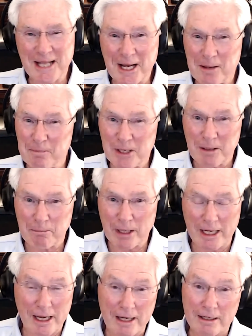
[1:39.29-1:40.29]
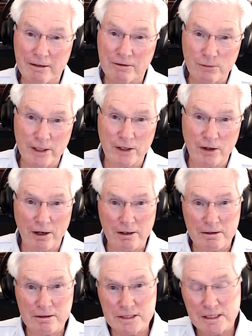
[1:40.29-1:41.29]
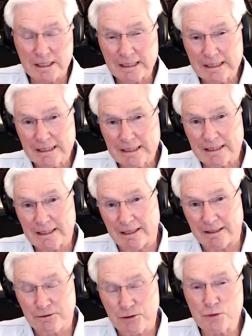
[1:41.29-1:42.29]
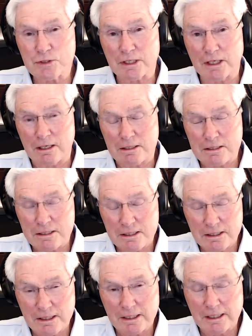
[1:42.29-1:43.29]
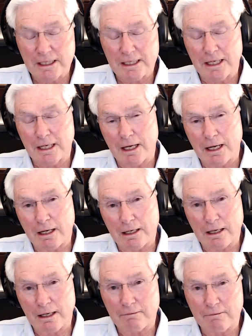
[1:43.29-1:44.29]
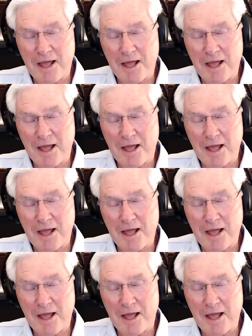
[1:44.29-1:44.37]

that can be a biggie. I had three daughters and two sons. And uh,